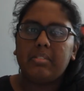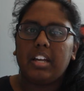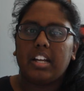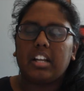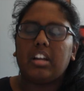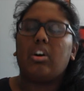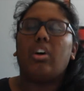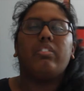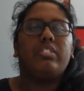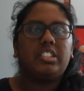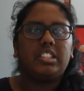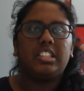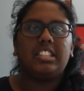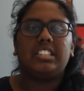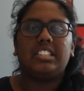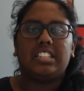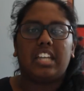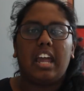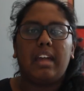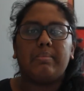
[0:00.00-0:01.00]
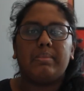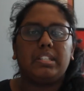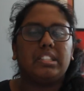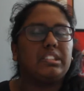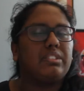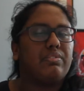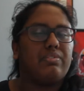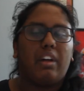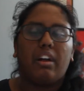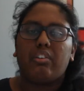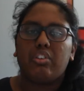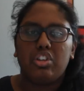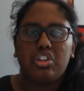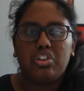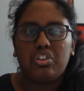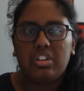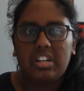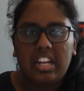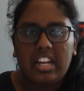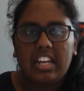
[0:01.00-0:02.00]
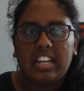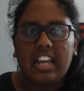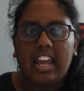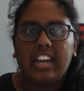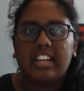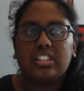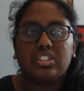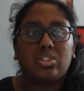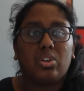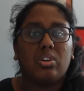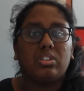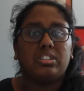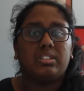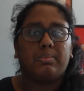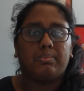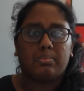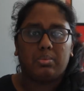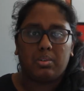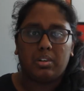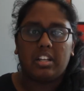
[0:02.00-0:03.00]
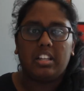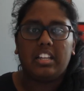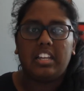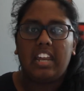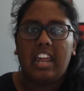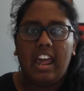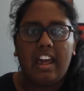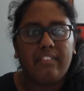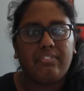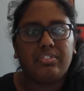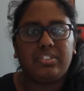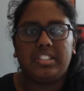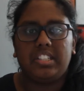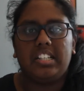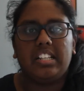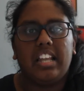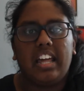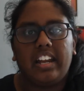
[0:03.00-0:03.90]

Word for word: Like, obviously this game is very unique and it's got some really hefty,